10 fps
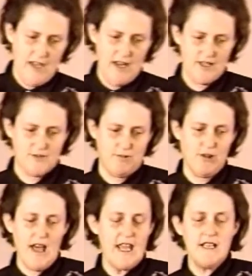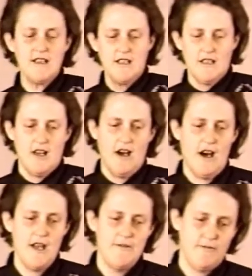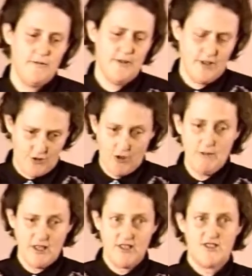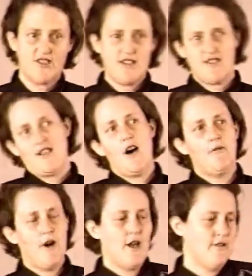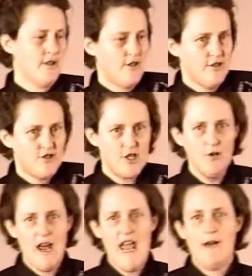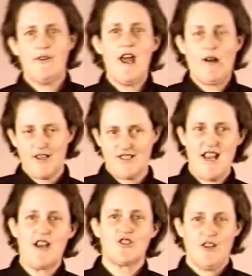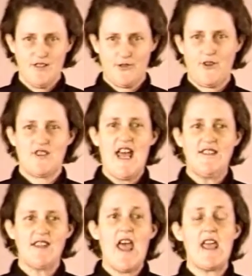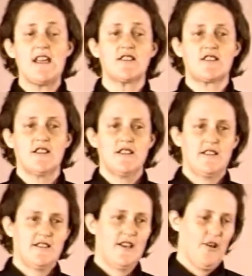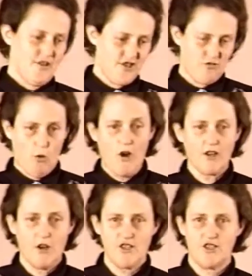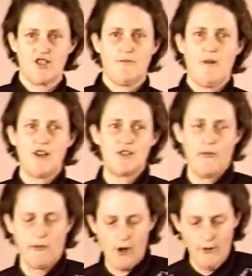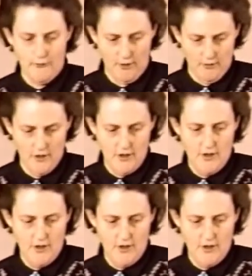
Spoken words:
And it's played, the treatment consists of 2 half-an-hour sessions for 10 days. Does this work, or is it just a bunch of frou-frou?